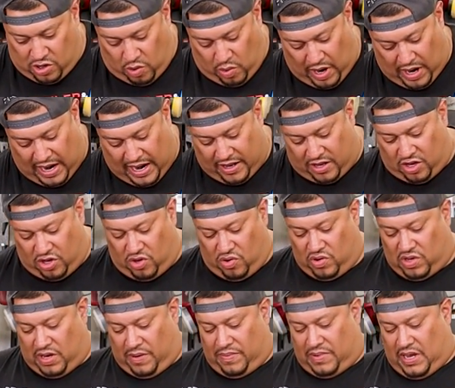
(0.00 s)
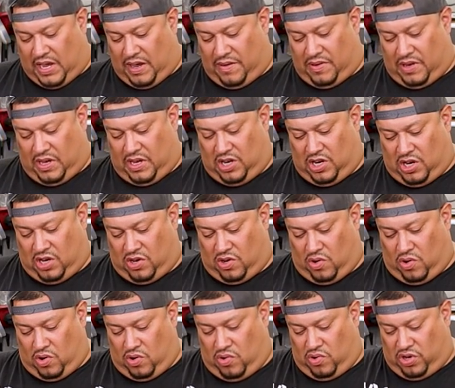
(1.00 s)
So what I like to do sometimes is
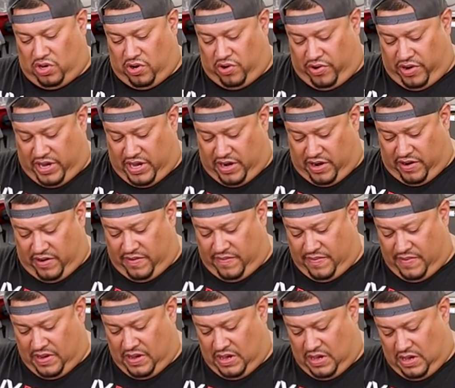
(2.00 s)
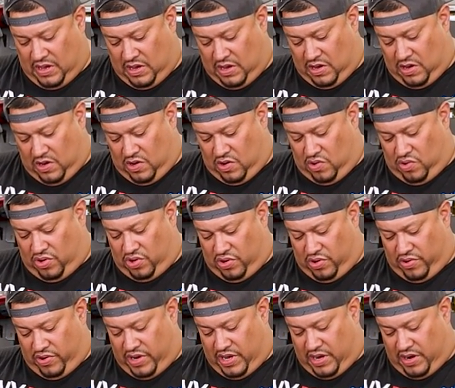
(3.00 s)
just loosen her here,
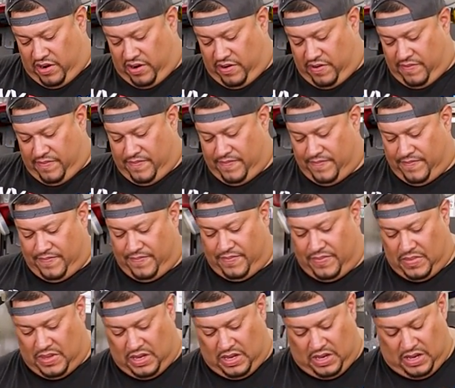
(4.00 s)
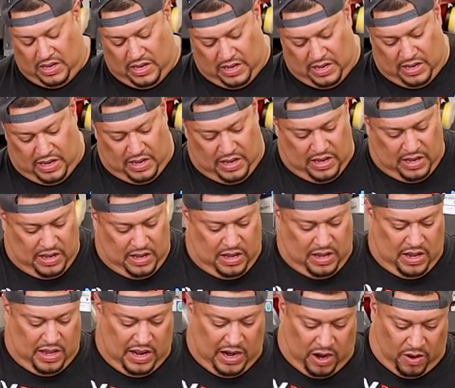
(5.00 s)
loosen her here.
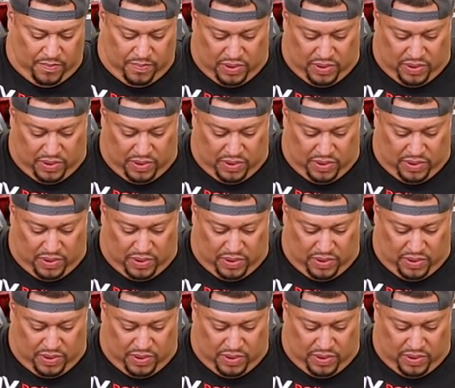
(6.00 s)
I'll